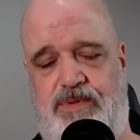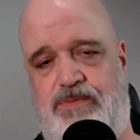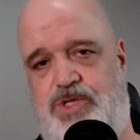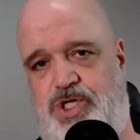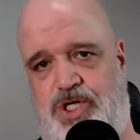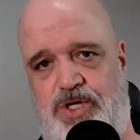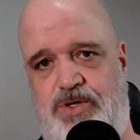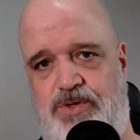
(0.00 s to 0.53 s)

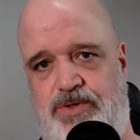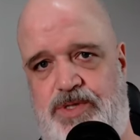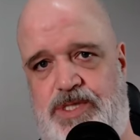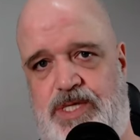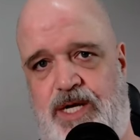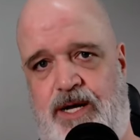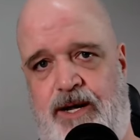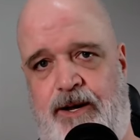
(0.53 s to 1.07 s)
choose,
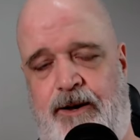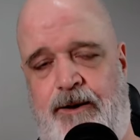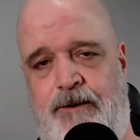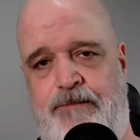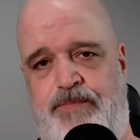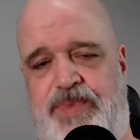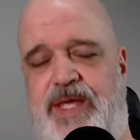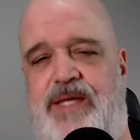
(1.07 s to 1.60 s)

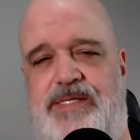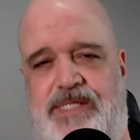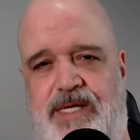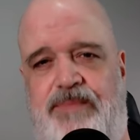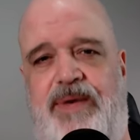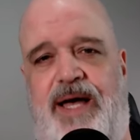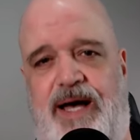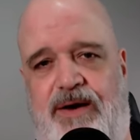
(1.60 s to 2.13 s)
and
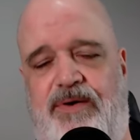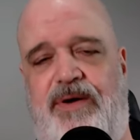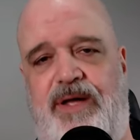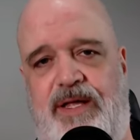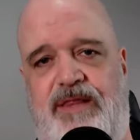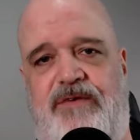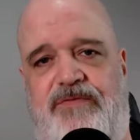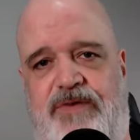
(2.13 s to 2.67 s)
somehow
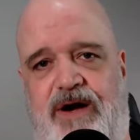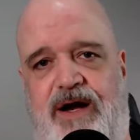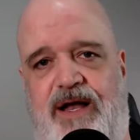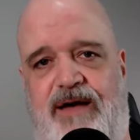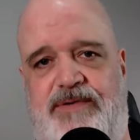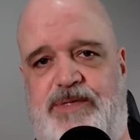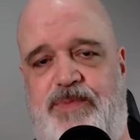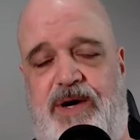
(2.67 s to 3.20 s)
in the far
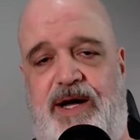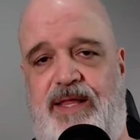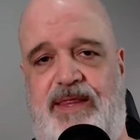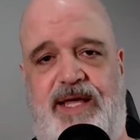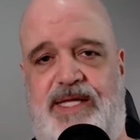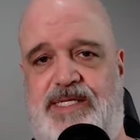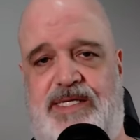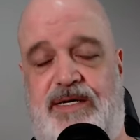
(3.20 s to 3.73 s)
left's mind,
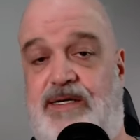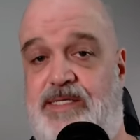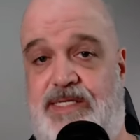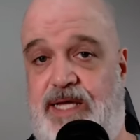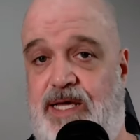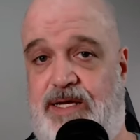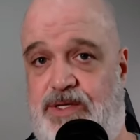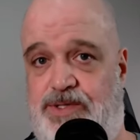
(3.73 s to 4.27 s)
that's not
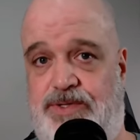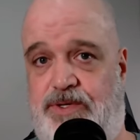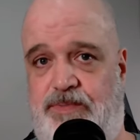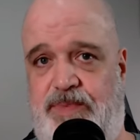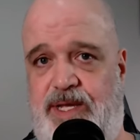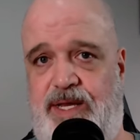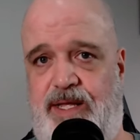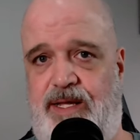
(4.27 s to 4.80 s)
state-controlled
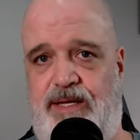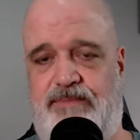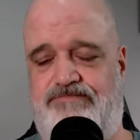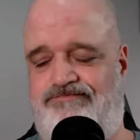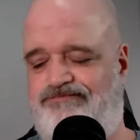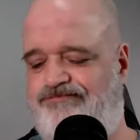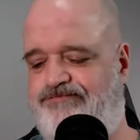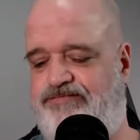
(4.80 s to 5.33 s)
media,
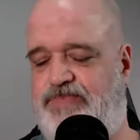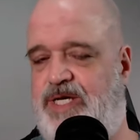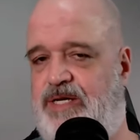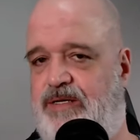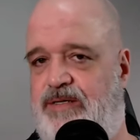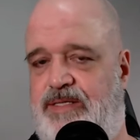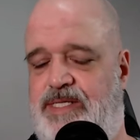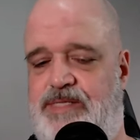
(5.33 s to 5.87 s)
and
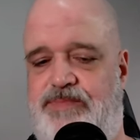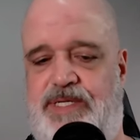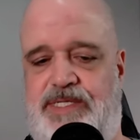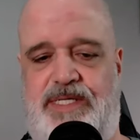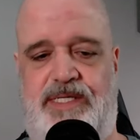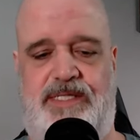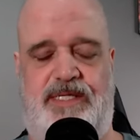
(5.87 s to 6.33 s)
it doesn't make sense to